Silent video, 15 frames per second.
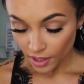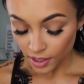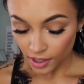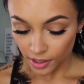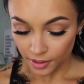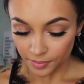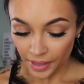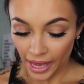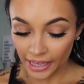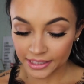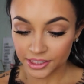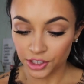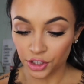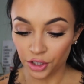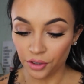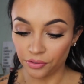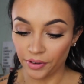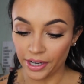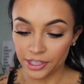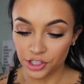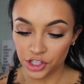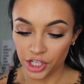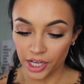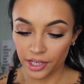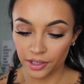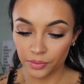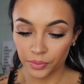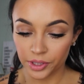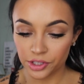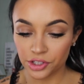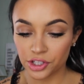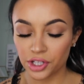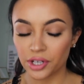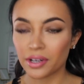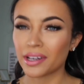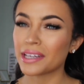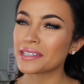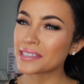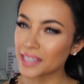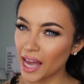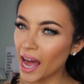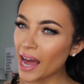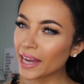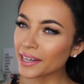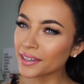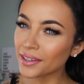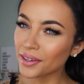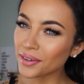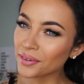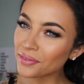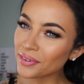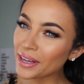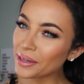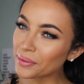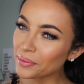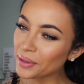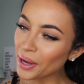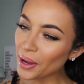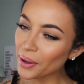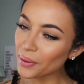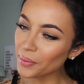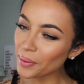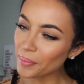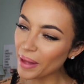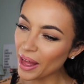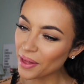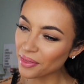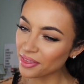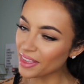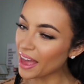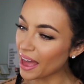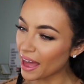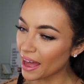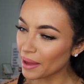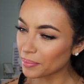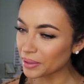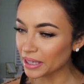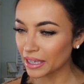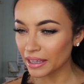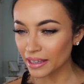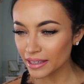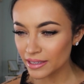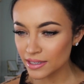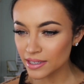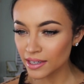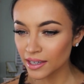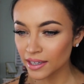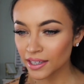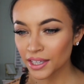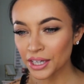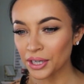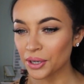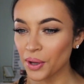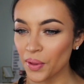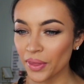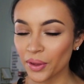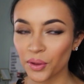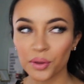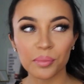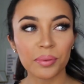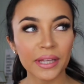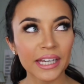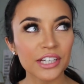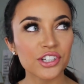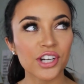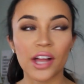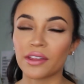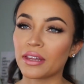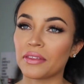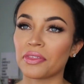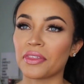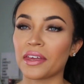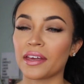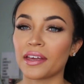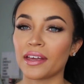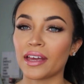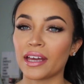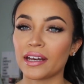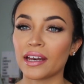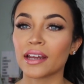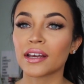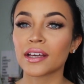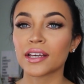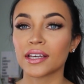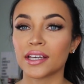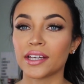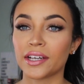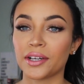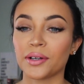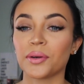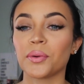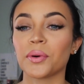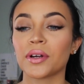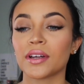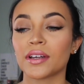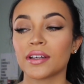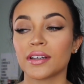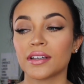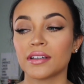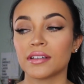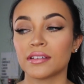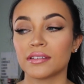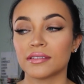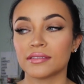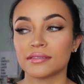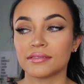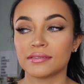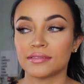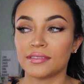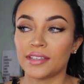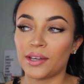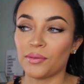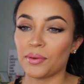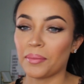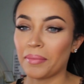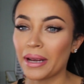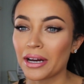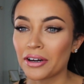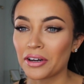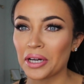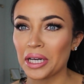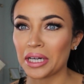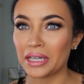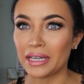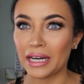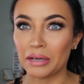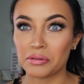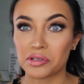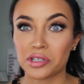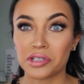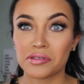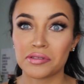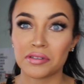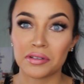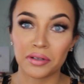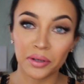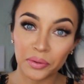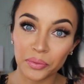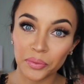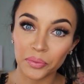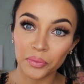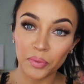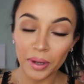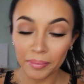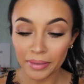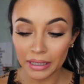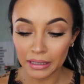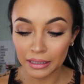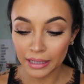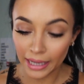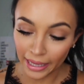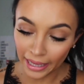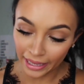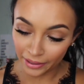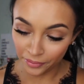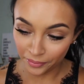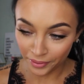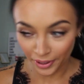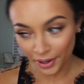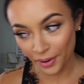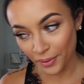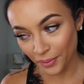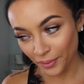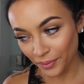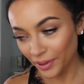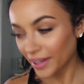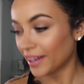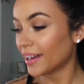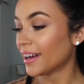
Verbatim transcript: um, ex-girlfriend shade, which is kind of, I don't know about that because you know, the whole Blake Shelton thing and, you know, they were married and now she's the new woman. I don't know.